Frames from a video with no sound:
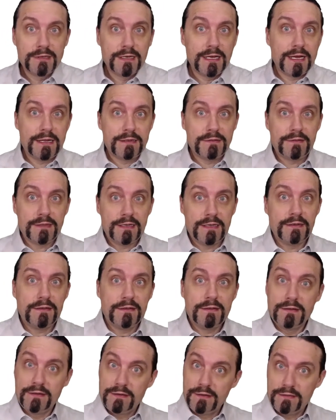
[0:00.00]
and then
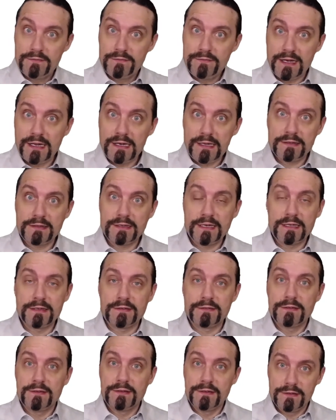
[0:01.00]

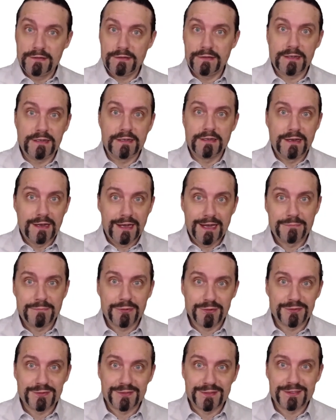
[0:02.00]
validate the
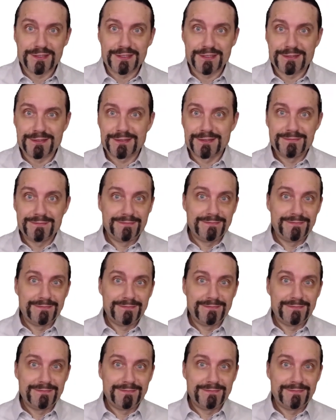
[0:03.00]
hypothesis.